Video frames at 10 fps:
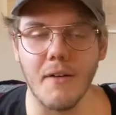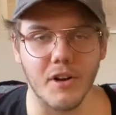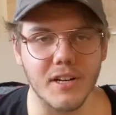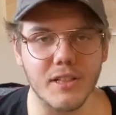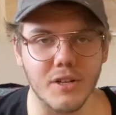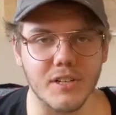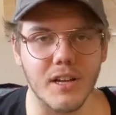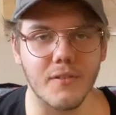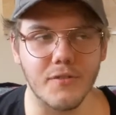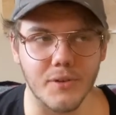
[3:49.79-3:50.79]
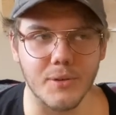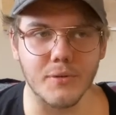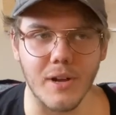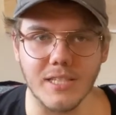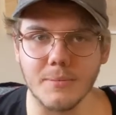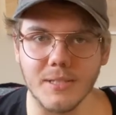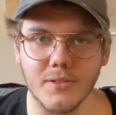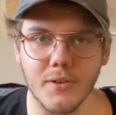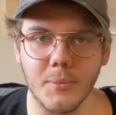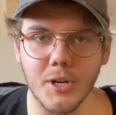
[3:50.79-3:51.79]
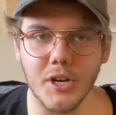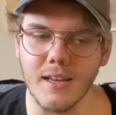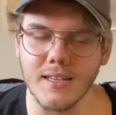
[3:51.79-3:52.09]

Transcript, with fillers: I've already learned a few new recipes from her.